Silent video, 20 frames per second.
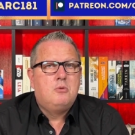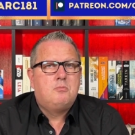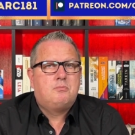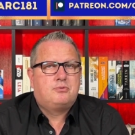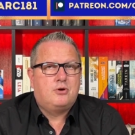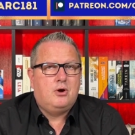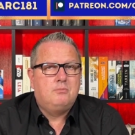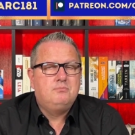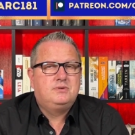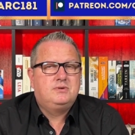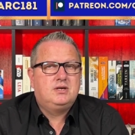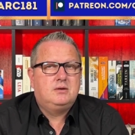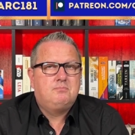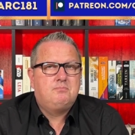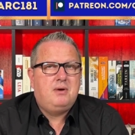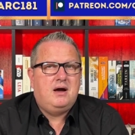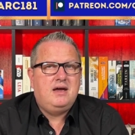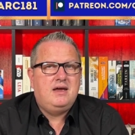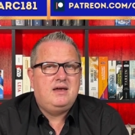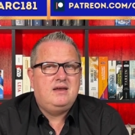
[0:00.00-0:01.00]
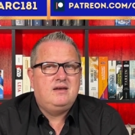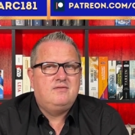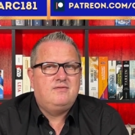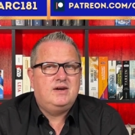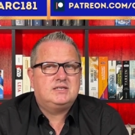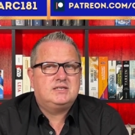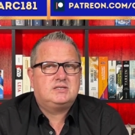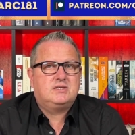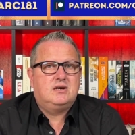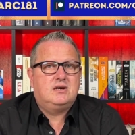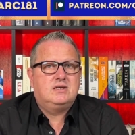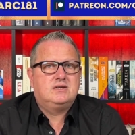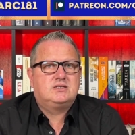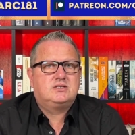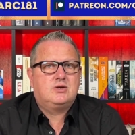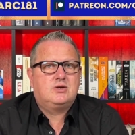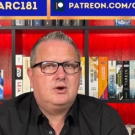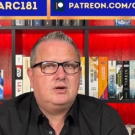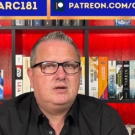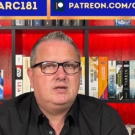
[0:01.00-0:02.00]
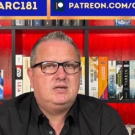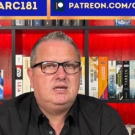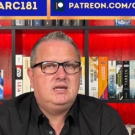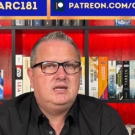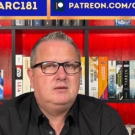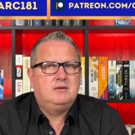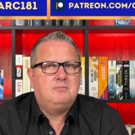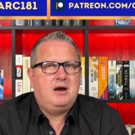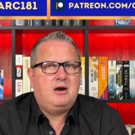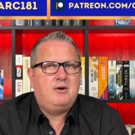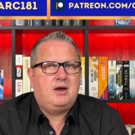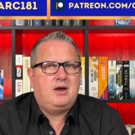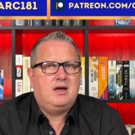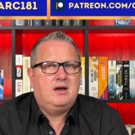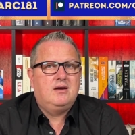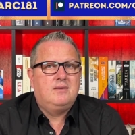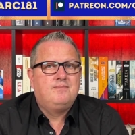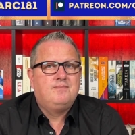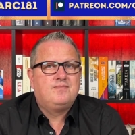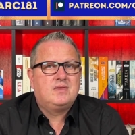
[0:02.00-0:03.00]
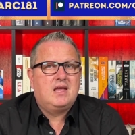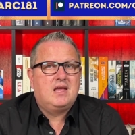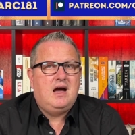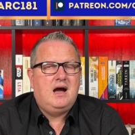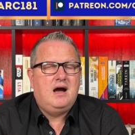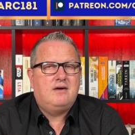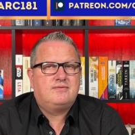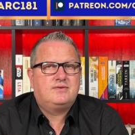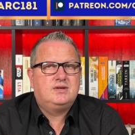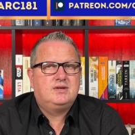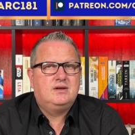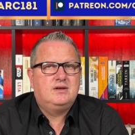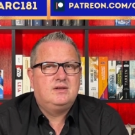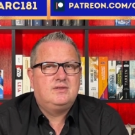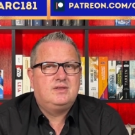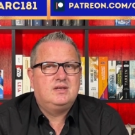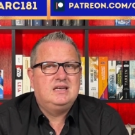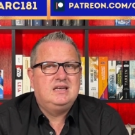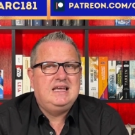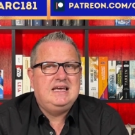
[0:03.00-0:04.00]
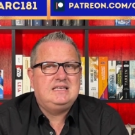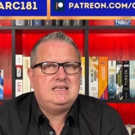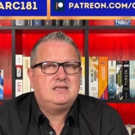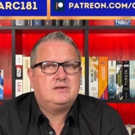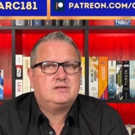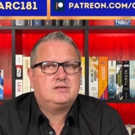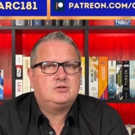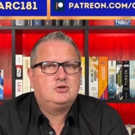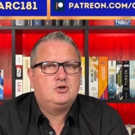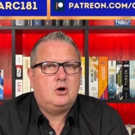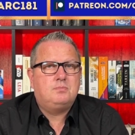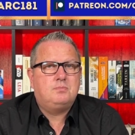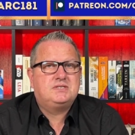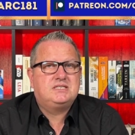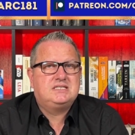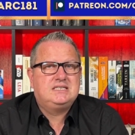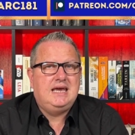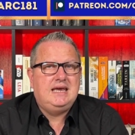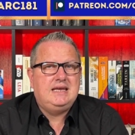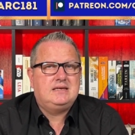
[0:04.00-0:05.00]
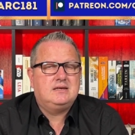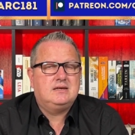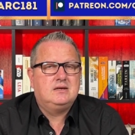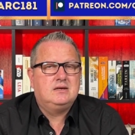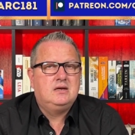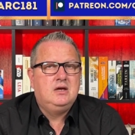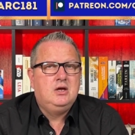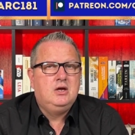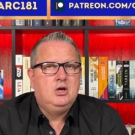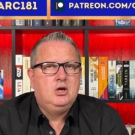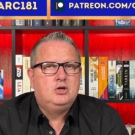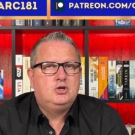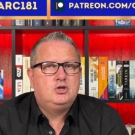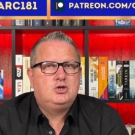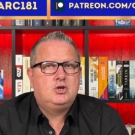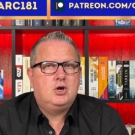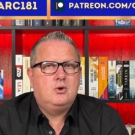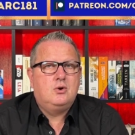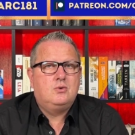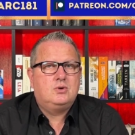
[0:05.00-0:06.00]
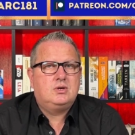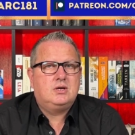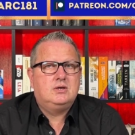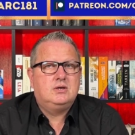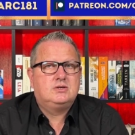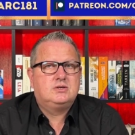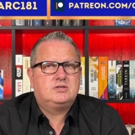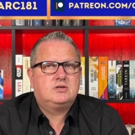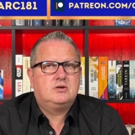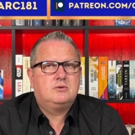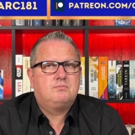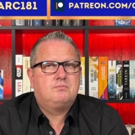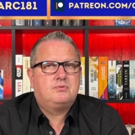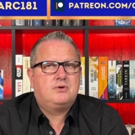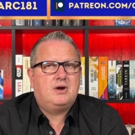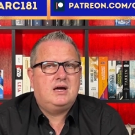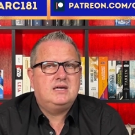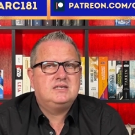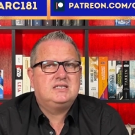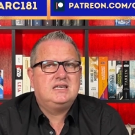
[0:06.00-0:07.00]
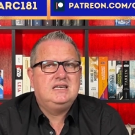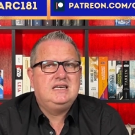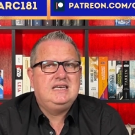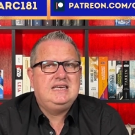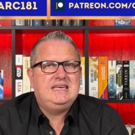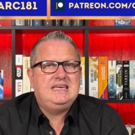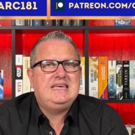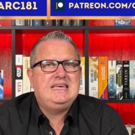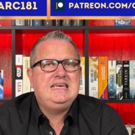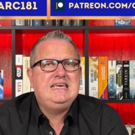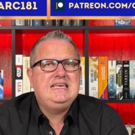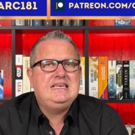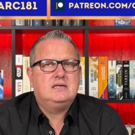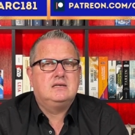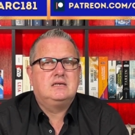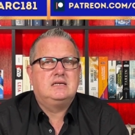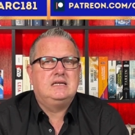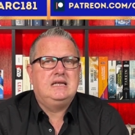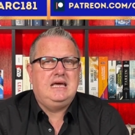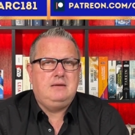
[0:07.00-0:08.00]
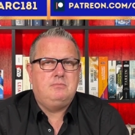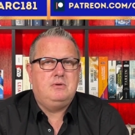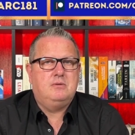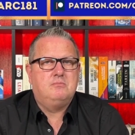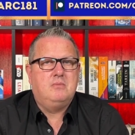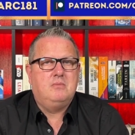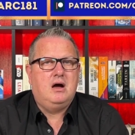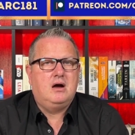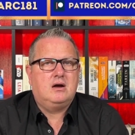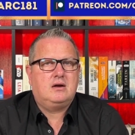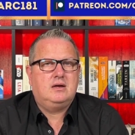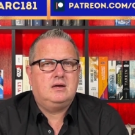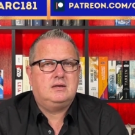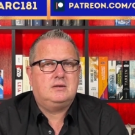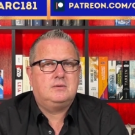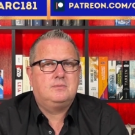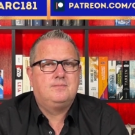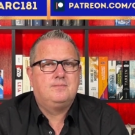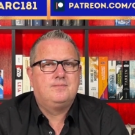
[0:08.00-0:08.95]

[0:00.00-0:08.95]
prompted by investor uncertainty in America after the latest jobs data showed a surprisingly heated labor market.